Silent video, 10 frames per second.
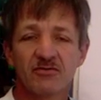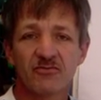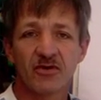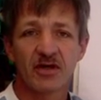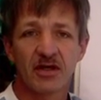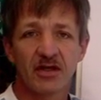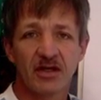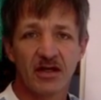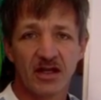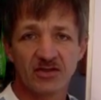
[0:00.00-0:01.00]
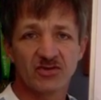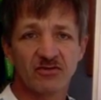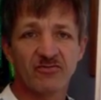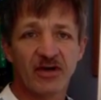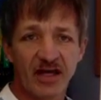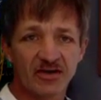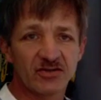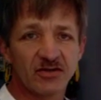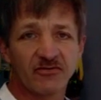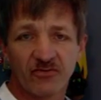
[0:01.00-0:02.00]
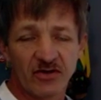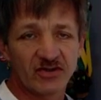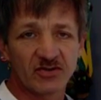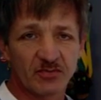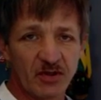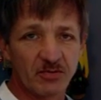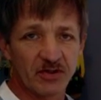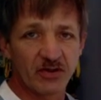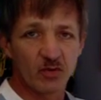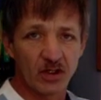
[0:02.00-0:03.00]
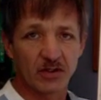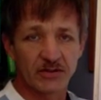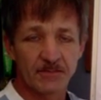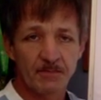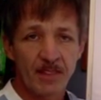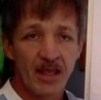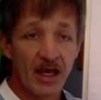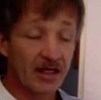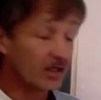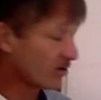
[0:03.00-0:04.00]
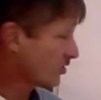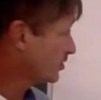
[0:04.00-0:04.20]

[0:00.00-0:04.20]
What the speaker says: financial influential people in the world. And he